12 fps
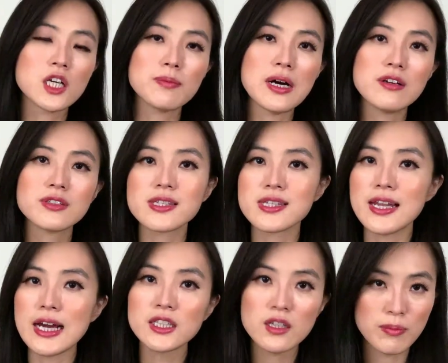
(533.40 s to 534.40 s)
about
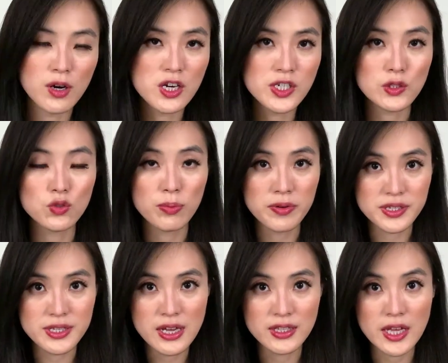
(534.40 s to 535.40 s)
selecting a project to
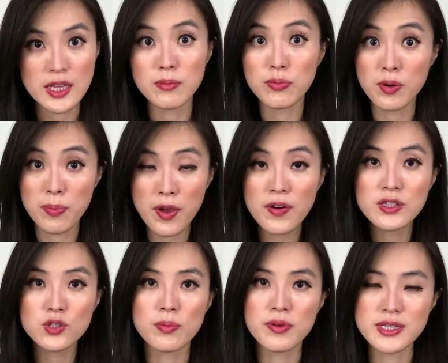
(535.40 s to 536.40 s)
present and preparing
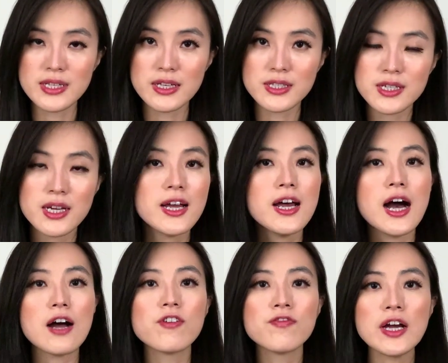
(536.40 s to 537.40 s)
to present.
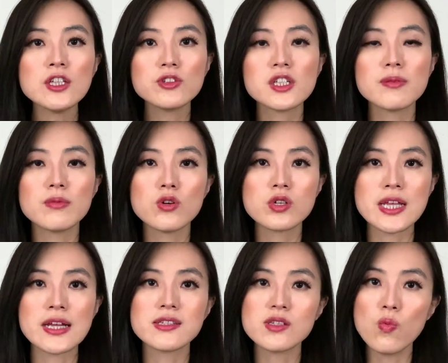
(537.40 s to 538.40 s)
Our final tip looks
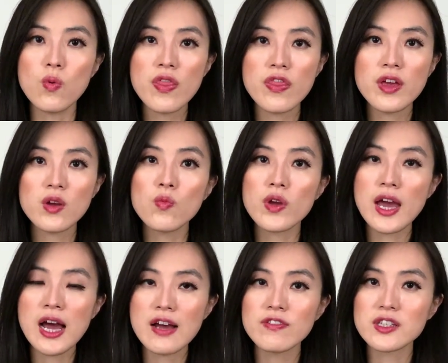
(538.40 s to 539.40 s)
at the one thing we
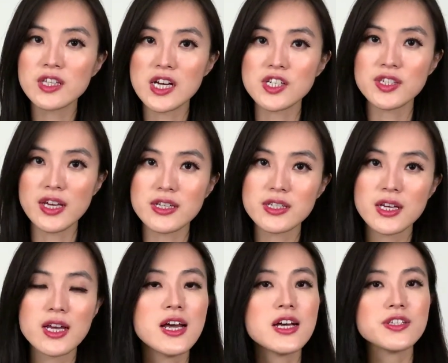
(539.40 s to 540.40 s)
haven't touched yet,
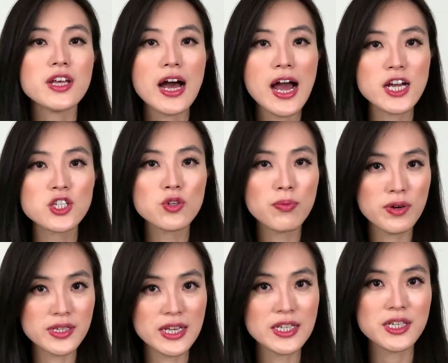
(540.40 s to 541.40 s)
the actual
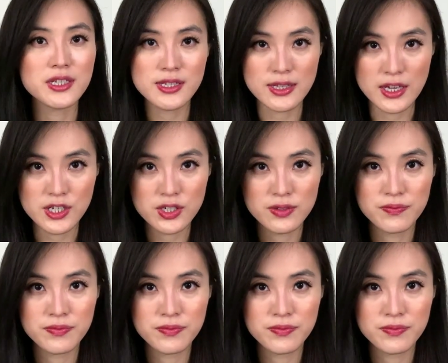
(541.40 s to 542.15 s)
presenting stage.